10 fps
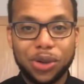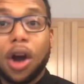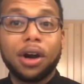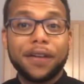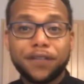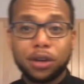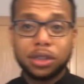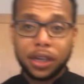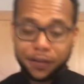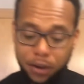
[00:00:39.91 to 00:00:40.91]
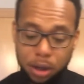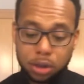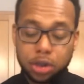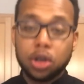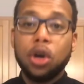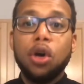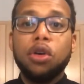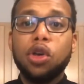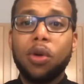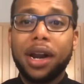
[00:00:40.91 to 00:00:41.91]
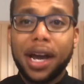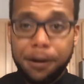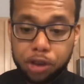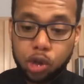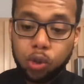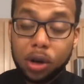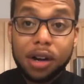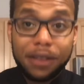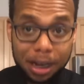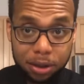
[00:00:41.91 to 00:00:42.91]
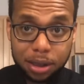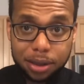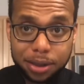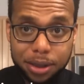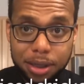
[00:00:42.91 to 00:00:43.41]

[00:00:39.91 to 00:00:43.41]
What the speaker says: All right, first thing first, you want to have 12 ounces